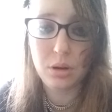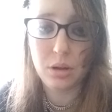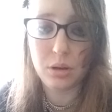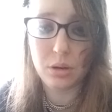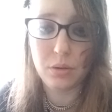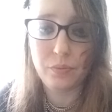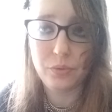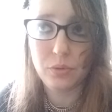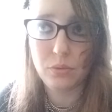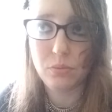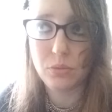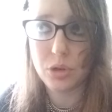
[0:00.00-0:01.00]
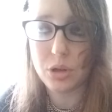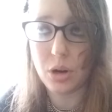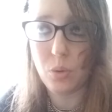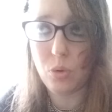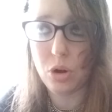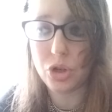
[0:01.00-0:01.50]
And just kind
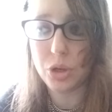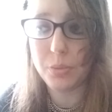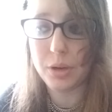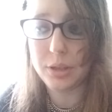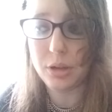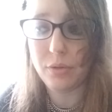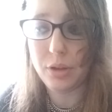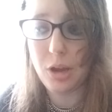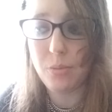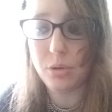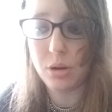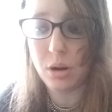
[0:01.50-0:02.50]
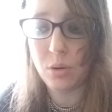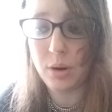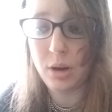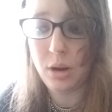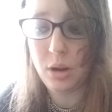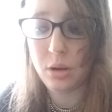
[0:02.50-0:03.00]
of watching myself keep
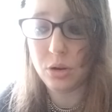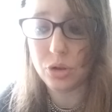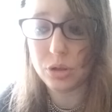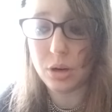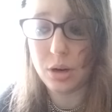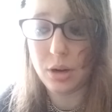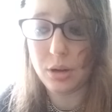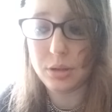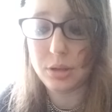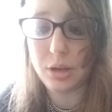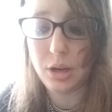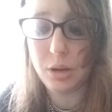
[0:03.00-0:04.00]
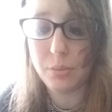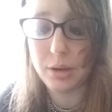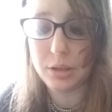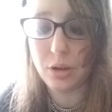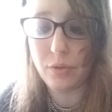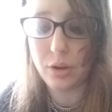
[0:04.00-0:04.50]
going and just kind of seeing
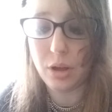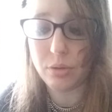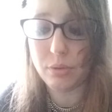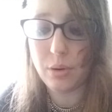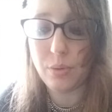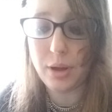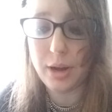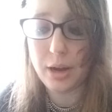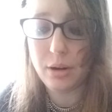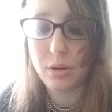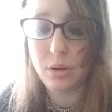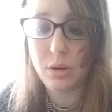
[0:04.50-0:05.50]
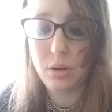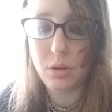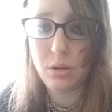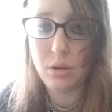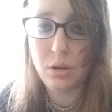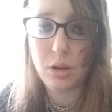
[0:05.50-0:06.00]
myself get through that,
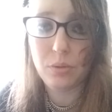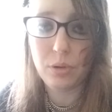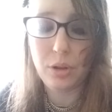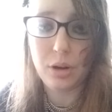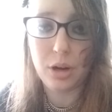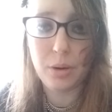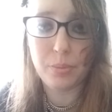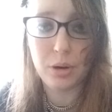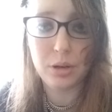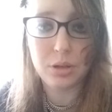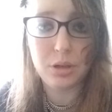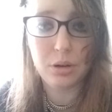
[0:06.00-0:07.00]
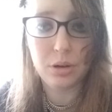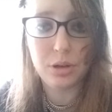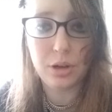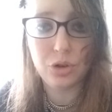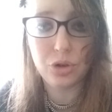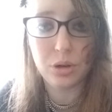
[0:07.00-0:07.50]
it really kind of brings to your
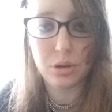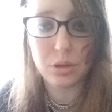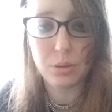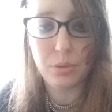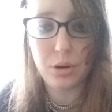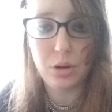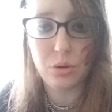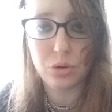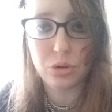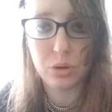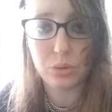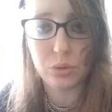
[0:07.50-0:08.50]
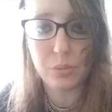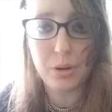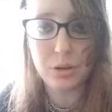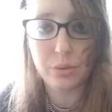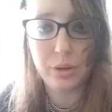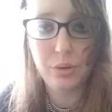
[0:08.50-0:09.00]
attention as somebody who struggles with
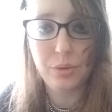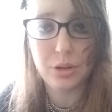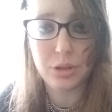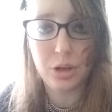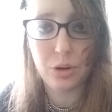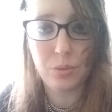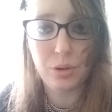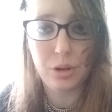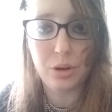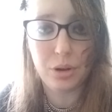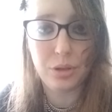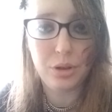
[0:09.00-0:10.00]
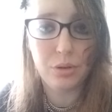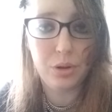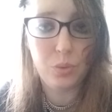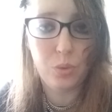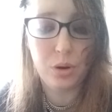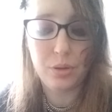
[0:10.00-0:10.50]
mental illness that you're really not the
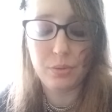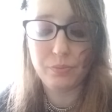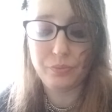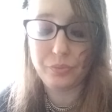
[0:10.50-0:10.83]
only one